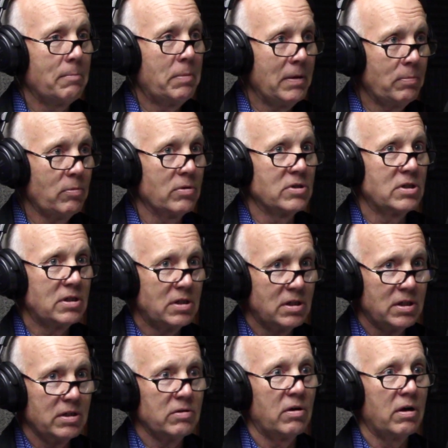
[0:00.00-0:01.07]
And people are
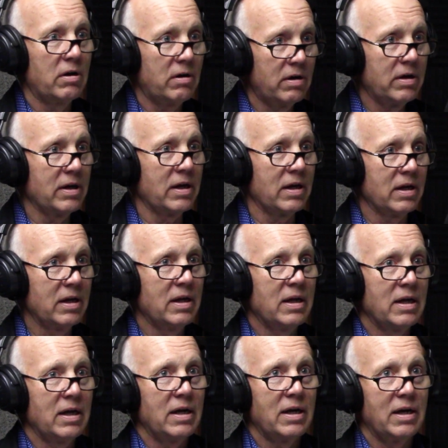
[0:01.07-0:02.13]
still hurting,
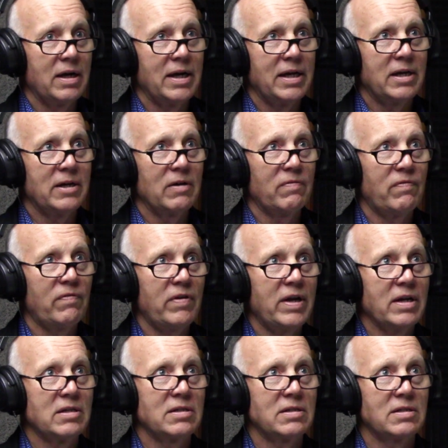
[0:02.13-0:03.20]
and it
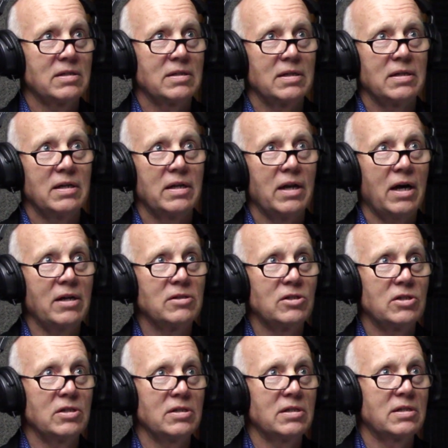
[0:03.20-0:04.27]
affects not
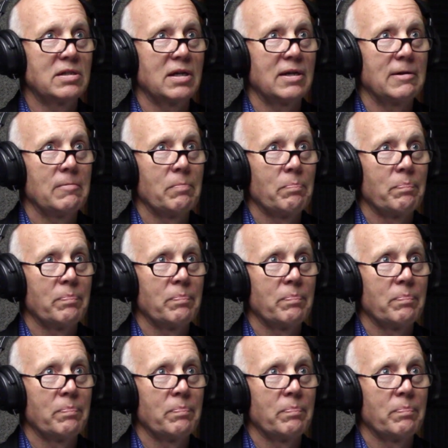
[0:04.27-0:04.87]
just the